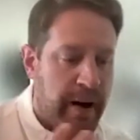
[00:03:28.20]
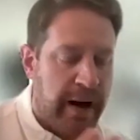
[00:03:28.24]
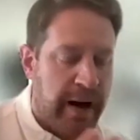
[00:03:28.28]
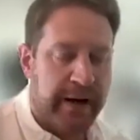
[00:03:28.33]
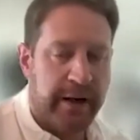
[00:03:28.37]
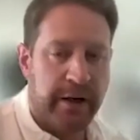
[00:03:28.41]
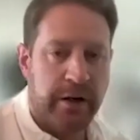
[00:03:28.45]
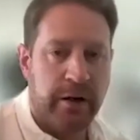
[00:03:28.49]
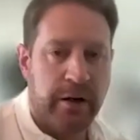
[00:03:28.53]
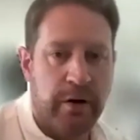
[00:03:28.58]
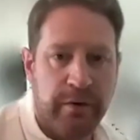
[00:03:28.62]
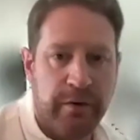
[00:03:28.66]

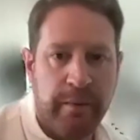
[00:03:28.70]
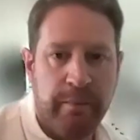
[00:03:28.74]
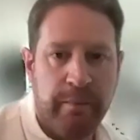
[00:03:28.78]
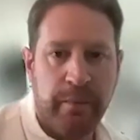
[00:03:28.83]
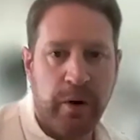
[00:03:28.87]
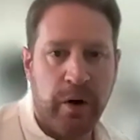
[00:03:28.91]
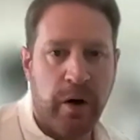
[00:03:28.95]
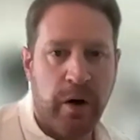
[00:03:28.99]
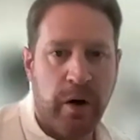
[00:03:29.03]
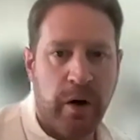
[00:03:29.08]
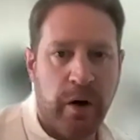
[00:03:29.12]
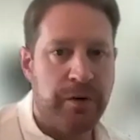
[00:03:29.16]
back in
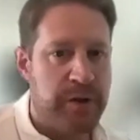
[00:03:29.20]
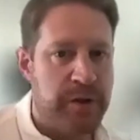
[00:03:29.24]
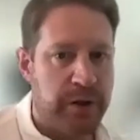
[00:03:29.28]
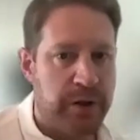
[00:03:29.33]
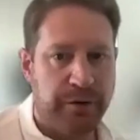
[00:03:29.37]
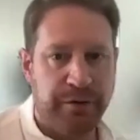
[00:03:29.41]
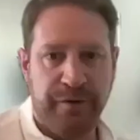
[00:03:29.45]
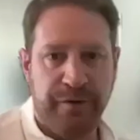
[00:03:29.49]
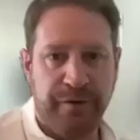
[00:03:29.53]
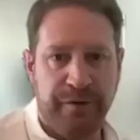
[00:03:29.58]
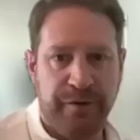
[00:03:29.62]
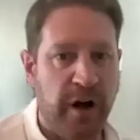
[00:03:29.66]
November,
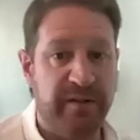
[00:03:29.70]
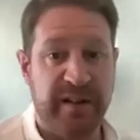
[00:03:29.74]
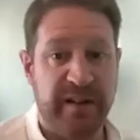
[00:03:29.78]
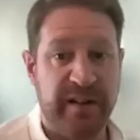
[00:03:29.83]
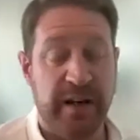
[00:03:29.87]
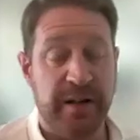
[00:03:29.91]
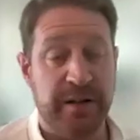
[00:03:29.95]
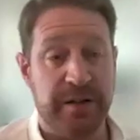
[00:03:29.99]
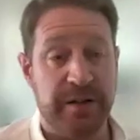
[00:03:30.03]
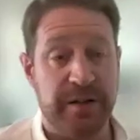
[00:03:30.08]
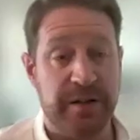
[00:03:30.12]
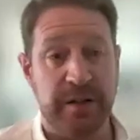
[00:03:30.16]
took 5
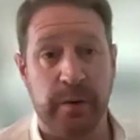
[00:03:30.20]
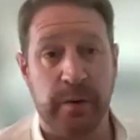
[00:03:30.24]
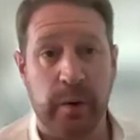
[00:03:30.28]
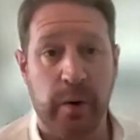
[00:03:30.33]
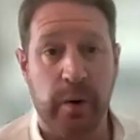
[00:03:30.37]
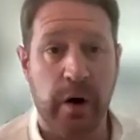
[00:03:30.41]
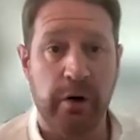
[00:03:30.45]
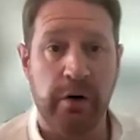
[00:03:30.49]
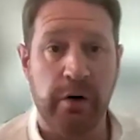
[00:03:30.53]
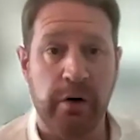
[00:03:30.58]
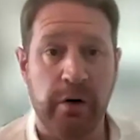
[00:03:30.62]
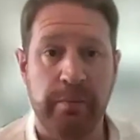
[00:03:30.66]
days to
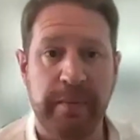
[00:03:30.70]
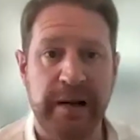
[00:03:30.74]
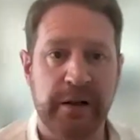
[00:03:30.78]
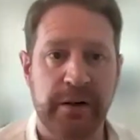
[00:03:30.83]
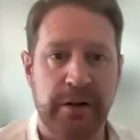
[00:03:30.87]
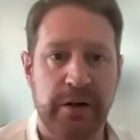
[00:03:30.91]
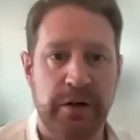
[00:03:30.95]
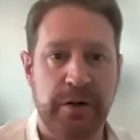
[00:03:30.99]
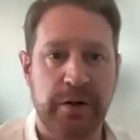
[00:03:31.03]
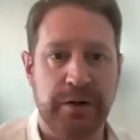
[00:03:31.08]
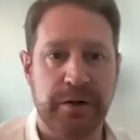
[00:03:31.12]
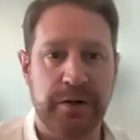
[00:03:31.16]
acquire 1
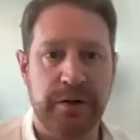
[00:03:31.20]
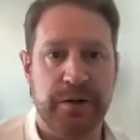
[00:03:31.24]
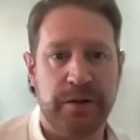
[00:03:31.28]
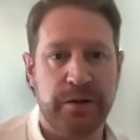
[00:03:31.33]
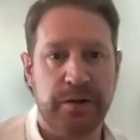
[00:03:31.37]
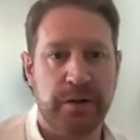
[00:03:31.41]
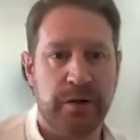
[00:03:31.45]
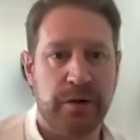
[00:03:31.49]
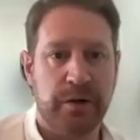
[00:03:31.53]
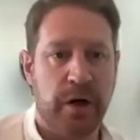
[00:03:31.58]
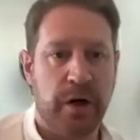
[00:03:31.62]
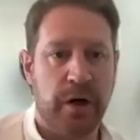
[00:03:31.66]
million
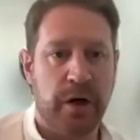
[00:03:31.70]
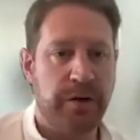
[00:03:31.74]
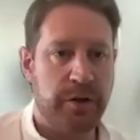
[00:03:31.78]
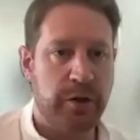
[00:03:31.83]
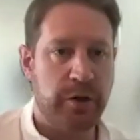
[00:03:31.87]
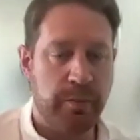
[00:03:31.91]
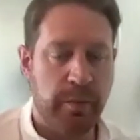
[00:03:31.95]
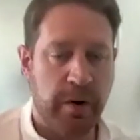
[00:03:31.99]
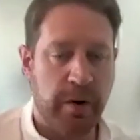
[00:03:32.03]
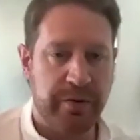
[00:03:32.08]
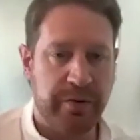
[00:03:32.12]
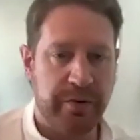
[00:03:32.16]
users and
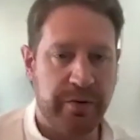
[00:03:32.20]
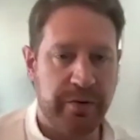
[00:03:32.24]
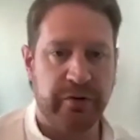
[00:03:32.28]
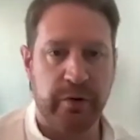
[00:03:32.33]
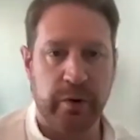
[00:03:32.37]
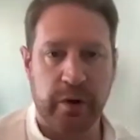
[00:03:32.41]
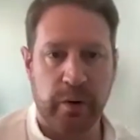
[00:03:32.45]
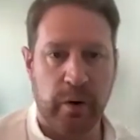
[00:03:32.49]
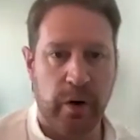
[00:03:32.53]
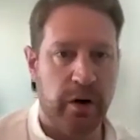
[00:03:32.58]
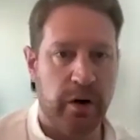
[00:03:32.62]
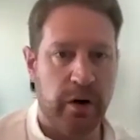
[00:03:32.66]
2 months
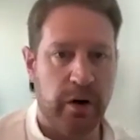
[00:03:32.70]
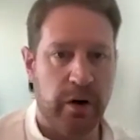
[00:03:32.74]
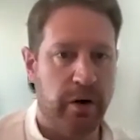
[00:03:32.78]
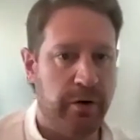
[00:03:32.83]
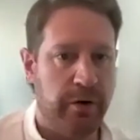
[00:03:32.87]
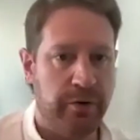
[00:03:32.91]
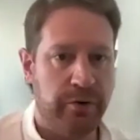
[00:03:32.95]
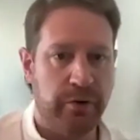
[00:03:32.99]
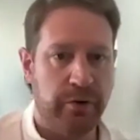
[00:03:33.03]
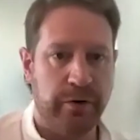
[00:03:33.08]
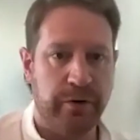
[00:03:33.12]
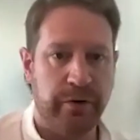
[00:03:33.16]
to acquire
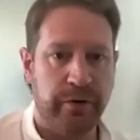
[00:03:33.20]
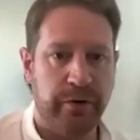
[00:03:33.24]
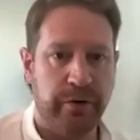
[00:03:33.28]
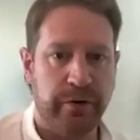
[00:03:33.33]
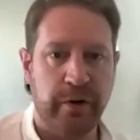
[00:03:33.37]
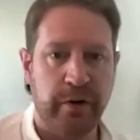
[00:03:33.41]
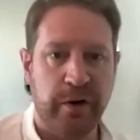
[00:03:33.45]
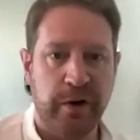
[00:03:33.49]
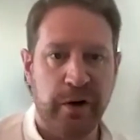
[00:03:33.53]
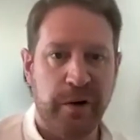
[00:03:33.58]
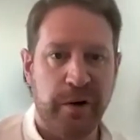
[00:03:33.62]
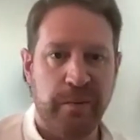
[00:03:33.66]
100
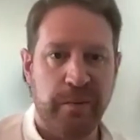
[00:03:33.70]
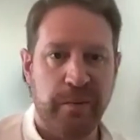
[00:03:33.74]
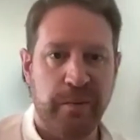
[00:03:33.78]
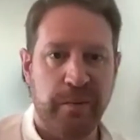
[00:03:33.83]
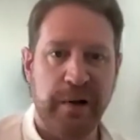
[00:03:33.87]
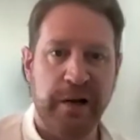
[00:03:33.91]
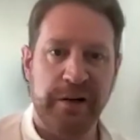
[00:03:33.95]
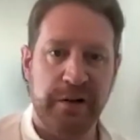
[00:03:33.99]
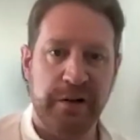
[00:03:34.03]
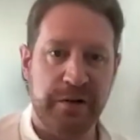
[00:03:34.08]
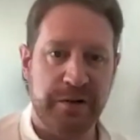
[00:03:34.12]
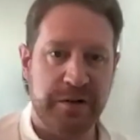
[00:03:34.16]

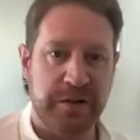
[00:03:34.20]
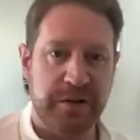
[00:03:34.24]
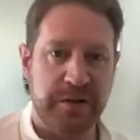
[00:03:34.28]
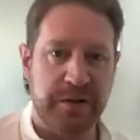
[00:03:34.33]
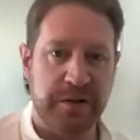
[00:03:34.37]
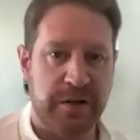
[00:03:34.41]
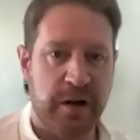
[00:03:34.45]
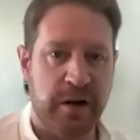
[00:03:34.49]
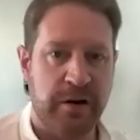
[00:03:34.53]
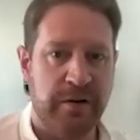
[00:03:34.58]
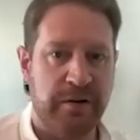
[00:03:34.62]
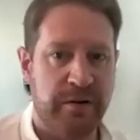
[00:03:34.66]
million
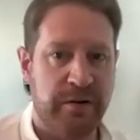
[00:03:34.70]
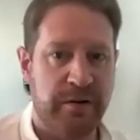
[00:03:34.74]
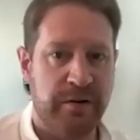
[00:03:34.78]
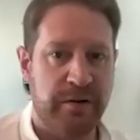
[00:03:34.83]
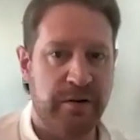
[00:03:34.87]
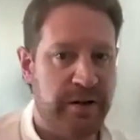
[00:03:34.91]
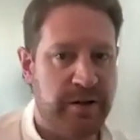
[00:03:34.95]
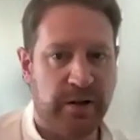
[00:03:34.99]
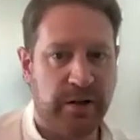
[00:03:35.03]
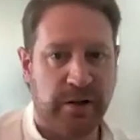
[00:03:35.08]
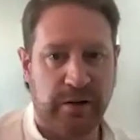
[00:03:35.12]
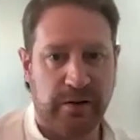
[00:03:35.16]
users. And
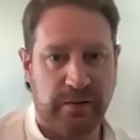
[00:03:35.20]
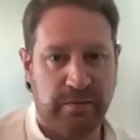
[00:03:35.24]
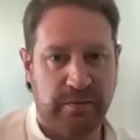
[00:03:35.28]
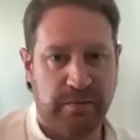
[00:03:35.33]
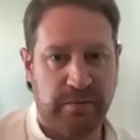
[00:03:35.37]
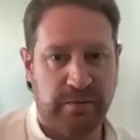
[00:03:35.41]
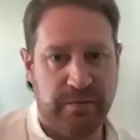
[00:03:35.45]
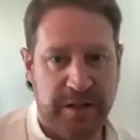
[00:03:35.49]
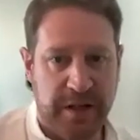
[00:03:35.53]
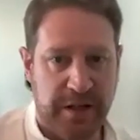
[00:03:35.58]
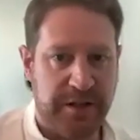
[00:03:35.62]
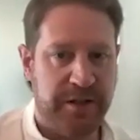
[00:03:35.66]
it took
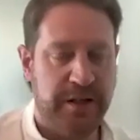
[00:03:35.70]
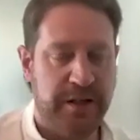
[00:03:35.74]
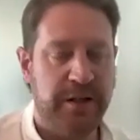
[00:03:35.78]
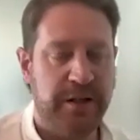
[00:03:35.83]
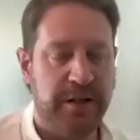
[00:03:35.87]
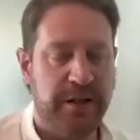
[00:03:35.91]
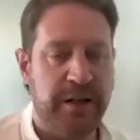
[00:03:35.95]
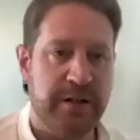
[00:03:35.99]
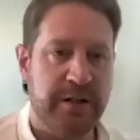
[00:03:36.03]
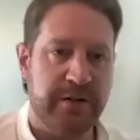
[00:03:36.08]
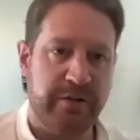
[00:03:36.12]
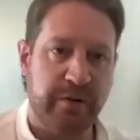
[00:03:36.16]

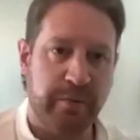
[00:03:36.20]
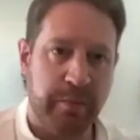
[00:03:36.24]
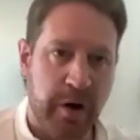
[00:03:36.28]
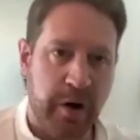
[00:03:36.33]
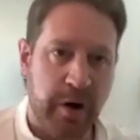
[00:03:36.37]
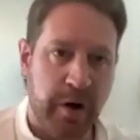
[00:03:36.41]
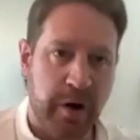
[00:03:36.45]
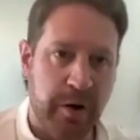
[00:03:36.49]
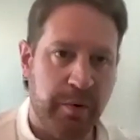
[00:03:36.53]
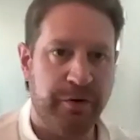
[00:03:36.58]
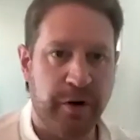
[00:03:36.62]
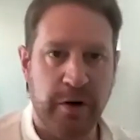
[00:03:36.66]
16 years for
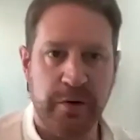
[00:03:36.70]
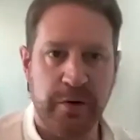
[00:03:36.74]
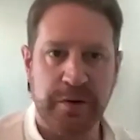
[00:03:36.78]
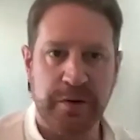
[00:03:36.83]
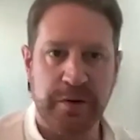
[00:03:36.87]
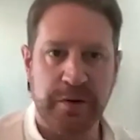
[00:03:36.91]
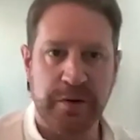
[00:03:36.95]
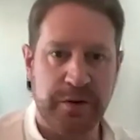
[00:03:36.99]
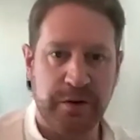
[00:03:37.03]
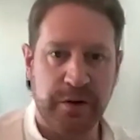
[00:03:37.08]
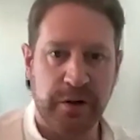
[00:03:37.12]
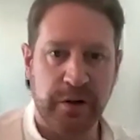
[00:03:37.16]
mobile
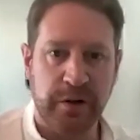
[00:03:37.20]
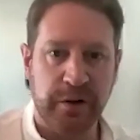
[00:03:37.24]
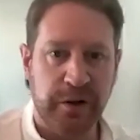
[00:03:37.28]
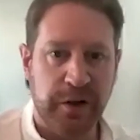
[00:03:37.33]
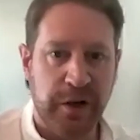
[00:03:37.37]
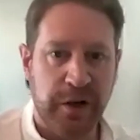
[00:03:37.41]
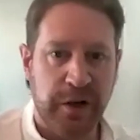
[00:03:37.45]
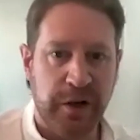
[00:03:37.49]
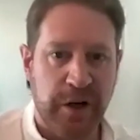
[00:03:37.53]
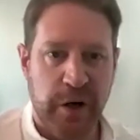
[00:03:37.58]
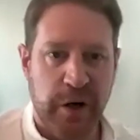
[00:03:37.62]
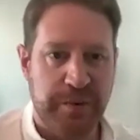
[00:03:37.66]
phones to
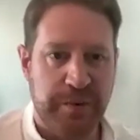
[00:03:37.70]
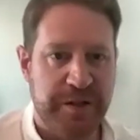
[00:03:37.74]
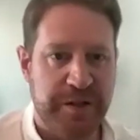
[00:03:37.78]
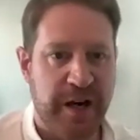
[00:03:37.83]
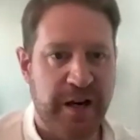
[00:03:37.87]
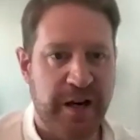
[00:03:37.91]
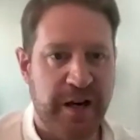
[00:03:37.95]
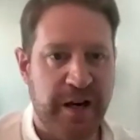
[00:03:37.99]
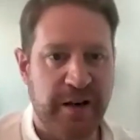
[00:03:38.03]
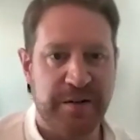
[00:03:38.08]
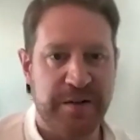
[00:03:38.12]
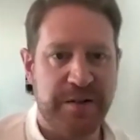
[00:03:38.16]

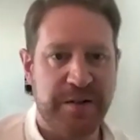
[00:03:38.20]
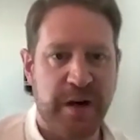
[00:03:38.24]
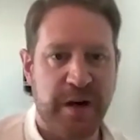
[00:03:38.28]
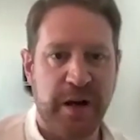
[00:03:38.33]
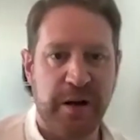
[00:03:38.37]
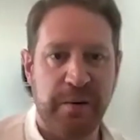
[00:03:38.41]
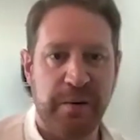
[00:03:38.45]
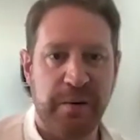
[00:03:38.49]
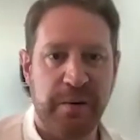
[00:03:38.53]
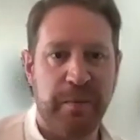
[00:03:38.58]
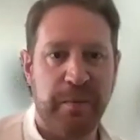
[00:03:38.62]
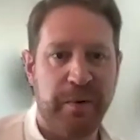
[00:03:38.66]
obtain the
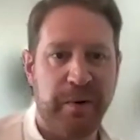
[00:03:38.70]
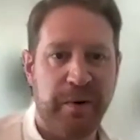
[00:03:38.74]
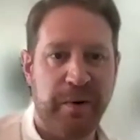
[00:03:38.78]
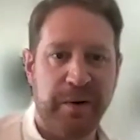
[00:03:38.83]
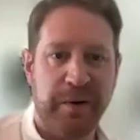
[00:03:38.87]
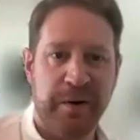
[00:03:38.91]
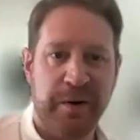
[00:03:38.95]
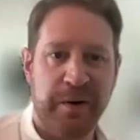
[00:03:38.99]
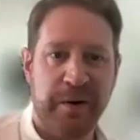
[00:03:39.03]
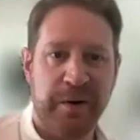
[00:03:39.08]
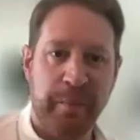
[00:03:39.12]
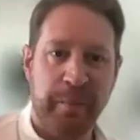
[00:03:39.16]
same
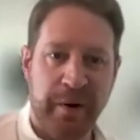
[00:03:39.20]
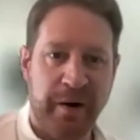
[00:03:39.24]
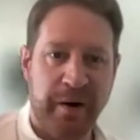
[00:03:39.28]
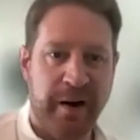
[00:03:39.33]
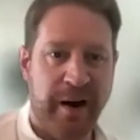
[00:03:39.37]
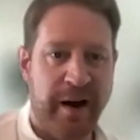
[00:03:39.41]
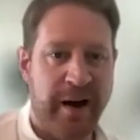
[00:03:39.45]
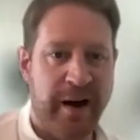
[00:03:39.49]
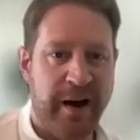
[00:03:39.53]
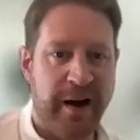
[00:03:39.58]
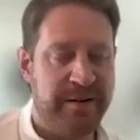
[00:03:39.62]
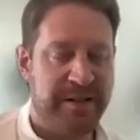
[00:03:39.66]

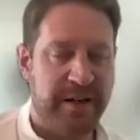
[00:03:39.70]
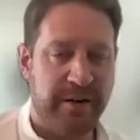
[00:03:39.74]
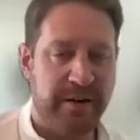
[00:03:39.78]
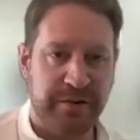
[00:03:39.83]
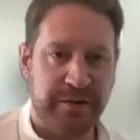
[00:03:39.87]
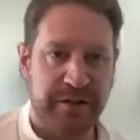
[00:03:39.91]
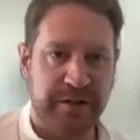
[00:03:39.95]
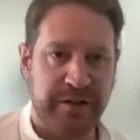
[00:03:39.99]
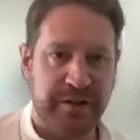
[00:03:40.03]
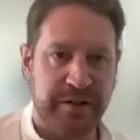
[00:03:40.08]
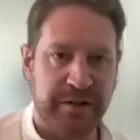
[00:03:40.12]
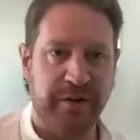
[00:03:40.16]
number and
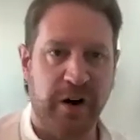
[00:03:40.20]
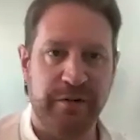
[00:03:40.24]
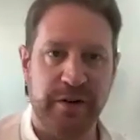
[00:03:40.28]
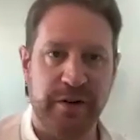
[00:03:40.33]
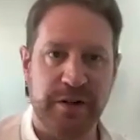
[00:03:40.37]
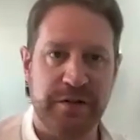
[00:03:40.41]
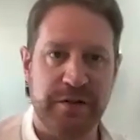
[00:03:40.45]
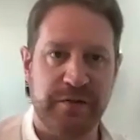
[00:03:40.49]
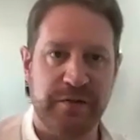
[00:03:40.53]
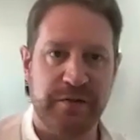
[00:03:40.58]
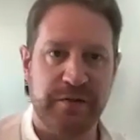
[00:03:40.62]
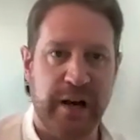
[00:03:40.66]
75
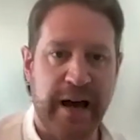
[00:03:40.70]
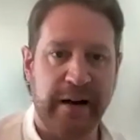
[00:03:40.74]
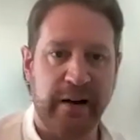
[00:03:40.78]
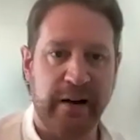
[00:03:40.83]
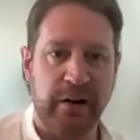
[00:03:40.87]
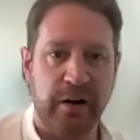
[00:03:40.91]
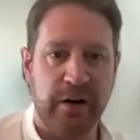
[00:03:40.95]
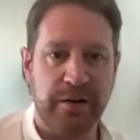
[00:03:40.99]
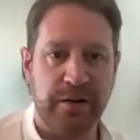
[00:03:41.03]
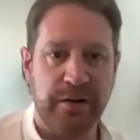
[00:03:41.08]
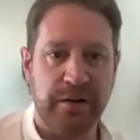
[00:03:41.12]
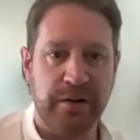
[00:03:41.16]
years for
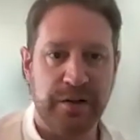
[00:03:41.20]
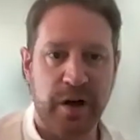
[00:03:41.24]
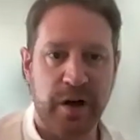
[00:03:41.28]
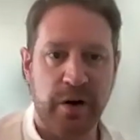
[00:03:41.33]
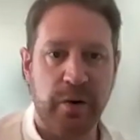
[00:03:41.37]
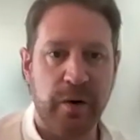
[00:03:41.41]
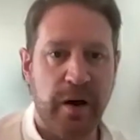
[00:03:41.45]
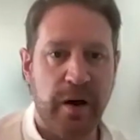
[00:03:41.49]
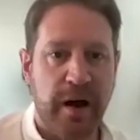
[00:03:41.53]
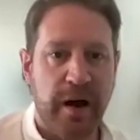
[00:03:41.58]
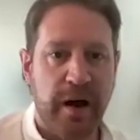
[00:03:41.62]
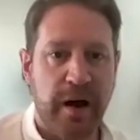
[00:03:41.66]
landlines.
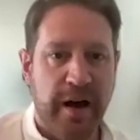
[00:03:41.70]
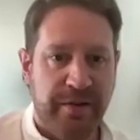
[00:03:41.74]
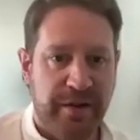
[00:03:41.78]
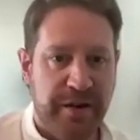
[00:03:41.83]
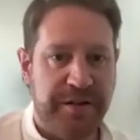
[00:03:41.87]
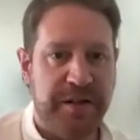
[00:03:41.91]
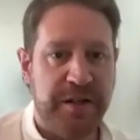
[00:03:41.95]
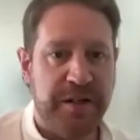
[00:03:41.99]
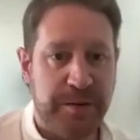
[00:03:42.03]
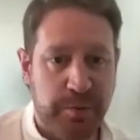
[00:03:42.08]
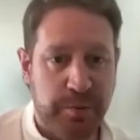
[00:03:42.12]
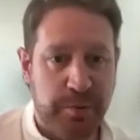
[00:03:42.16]
So
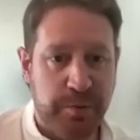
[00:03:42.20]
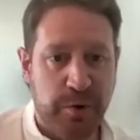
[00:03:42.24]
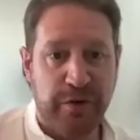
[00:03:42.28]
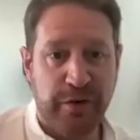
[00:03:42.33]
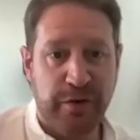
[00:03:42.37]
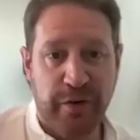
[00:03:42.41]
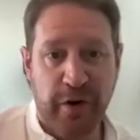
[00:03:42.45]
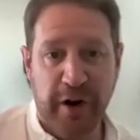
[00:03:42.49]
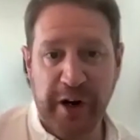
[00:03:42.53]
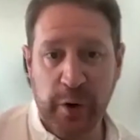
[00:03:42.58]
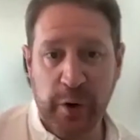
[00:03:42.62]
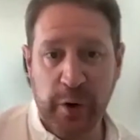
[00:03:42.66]
this is
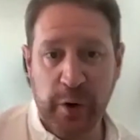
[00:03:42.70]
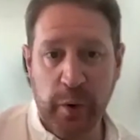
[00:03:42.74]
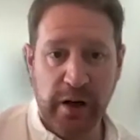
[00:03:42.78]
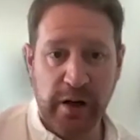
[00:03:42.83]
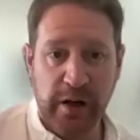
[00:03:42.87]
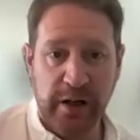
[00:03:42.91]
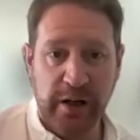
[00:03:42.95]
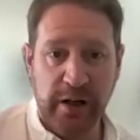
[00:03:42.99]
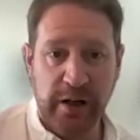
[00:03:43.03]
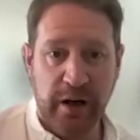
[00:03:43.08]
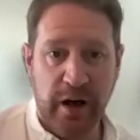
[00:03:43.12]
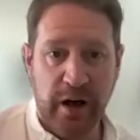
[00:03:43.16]
moving very
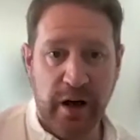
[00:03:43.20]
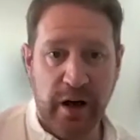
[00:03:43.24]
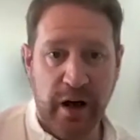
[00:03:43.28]
quickly.